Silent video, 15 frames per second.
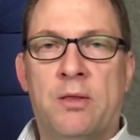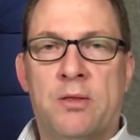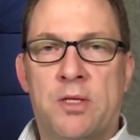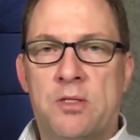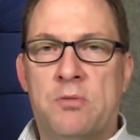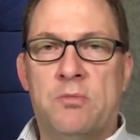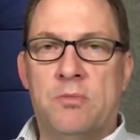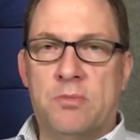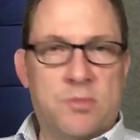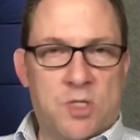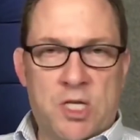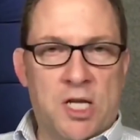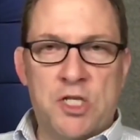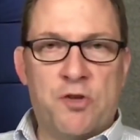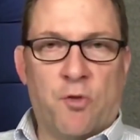that
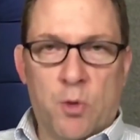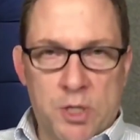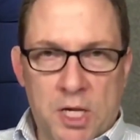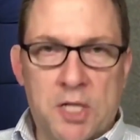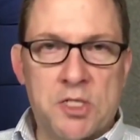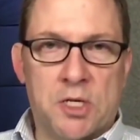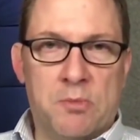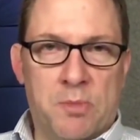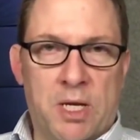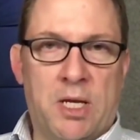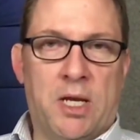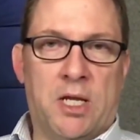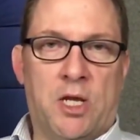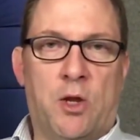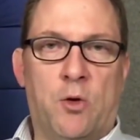stage 4 doesn't
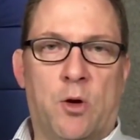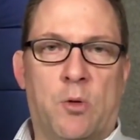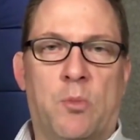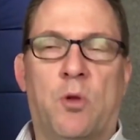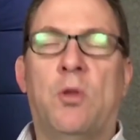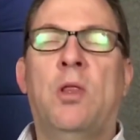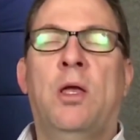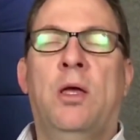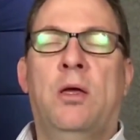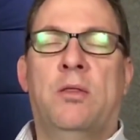mean incurable,